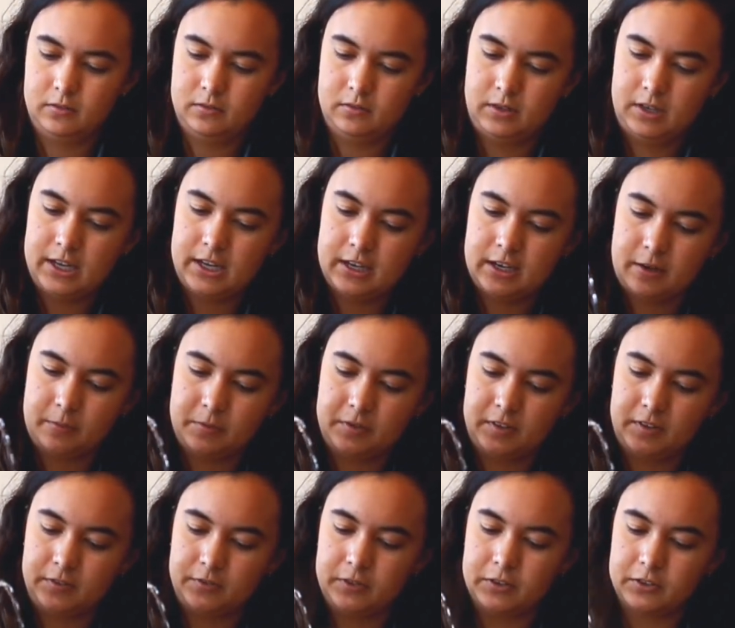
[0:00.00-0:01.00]
heat up
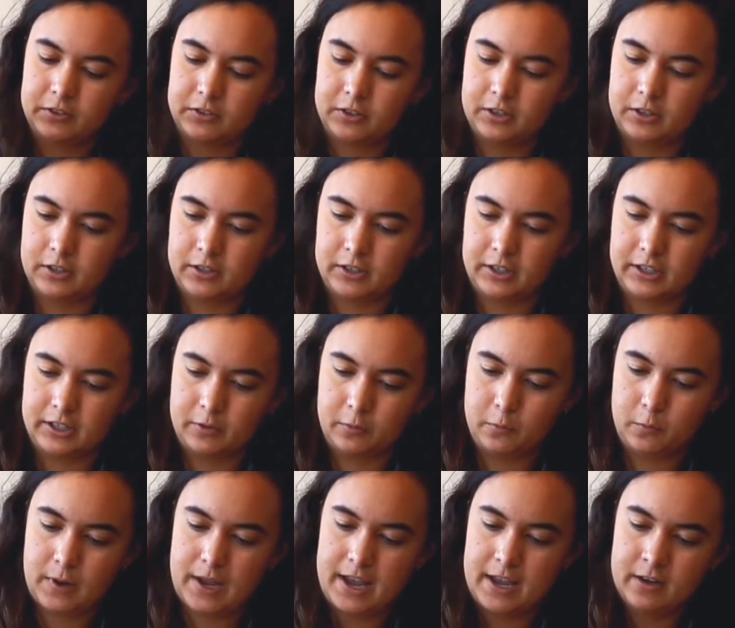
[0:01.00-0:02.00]
this filter, get it
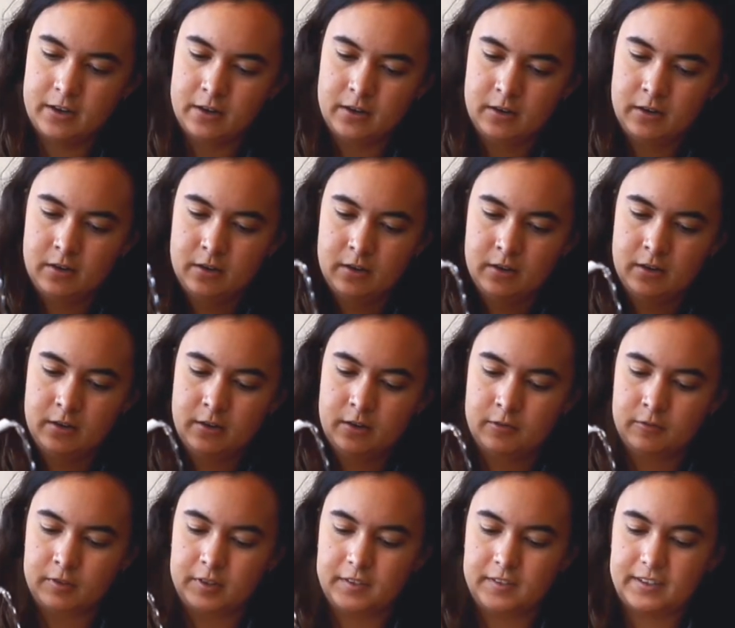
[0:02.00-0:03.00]
wet,
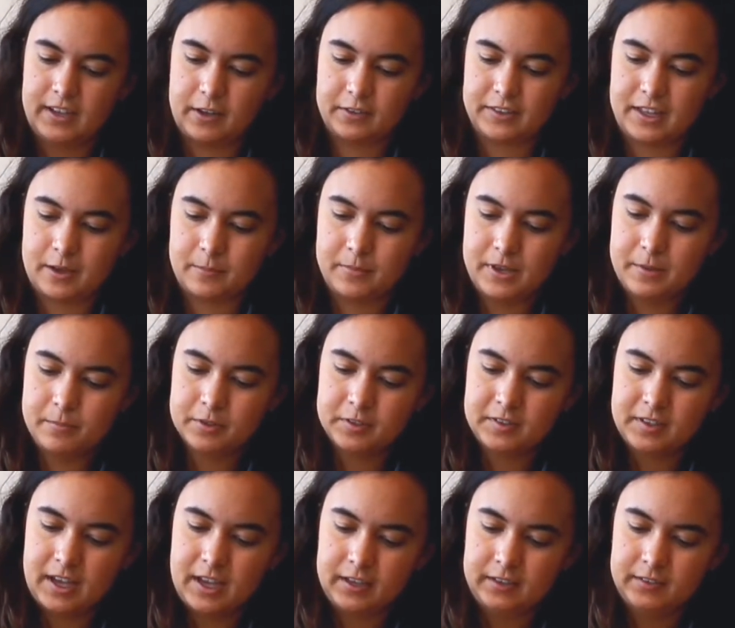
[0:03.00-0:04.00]
rinse out that paper
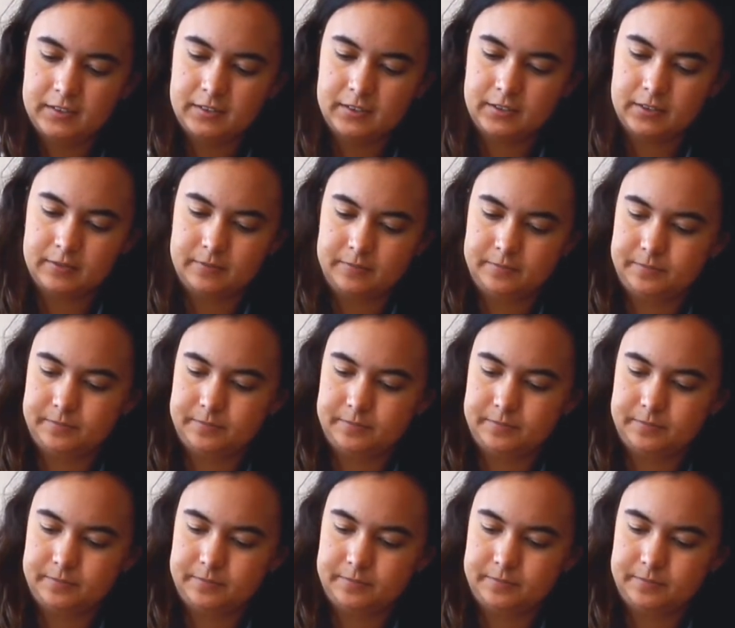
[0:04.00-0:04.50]
taste.